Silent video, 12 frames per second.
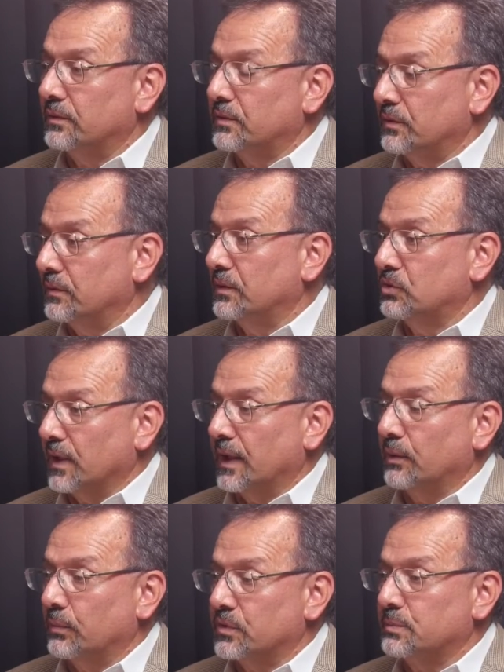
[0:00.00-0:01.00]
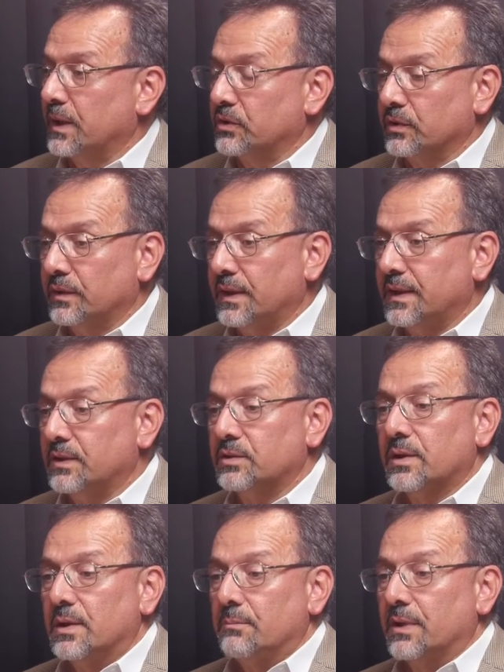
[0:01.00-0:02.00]
to the child with special needs
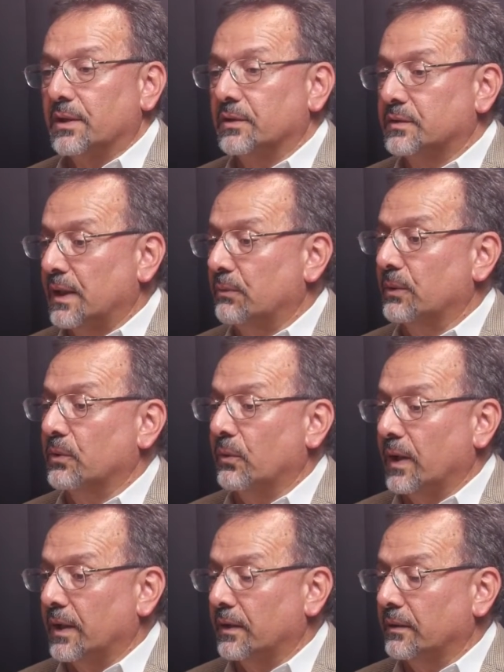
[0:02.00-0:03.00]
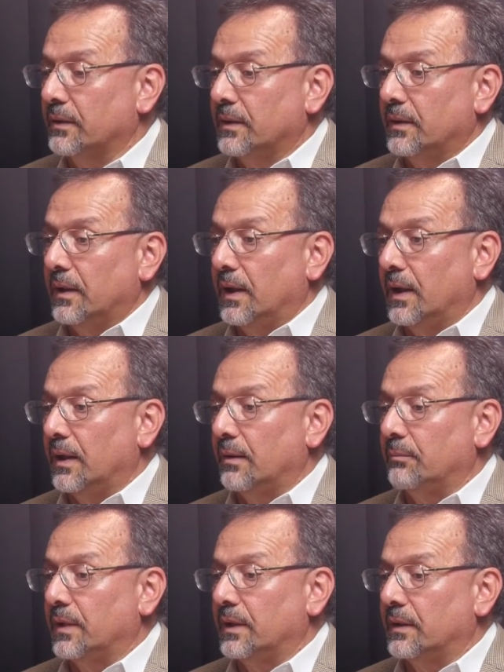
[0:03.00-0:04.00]
because they require
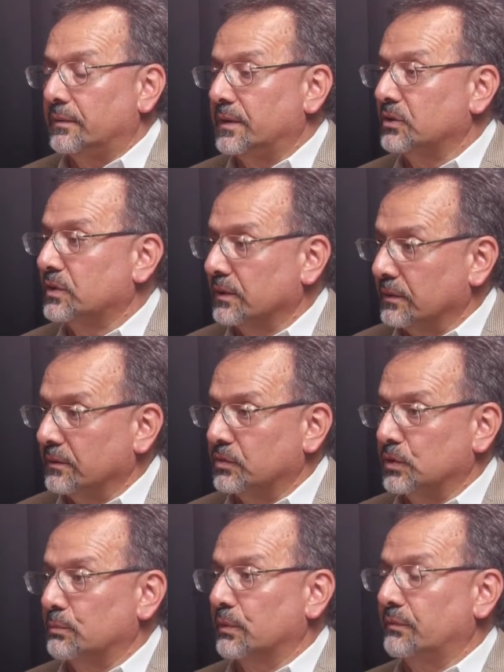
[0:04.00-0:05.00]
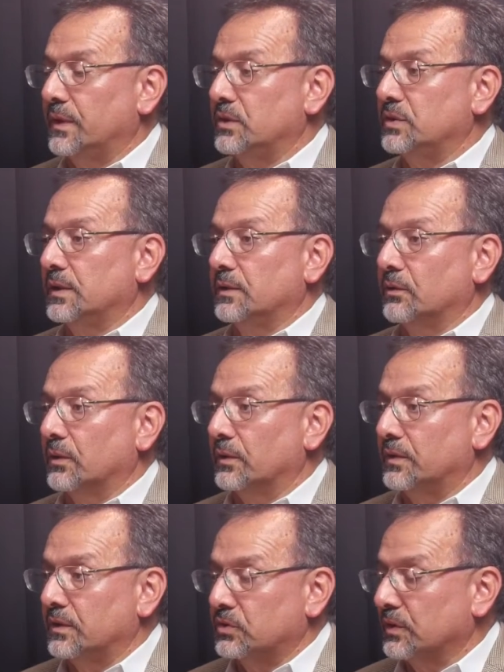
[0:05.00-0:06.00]
additional supervision or
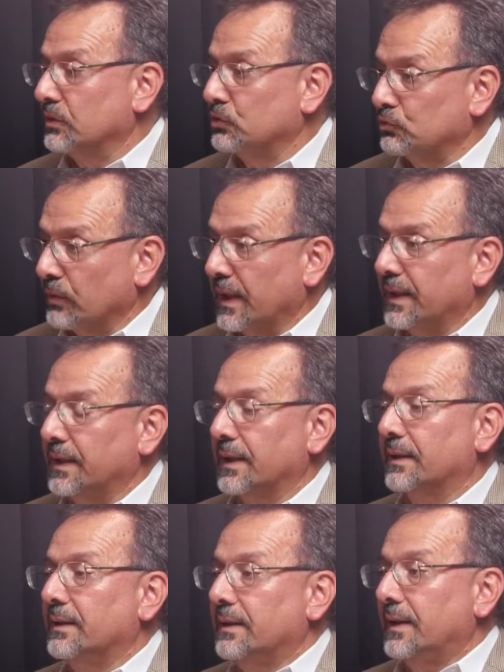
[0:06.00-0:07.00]
additional training,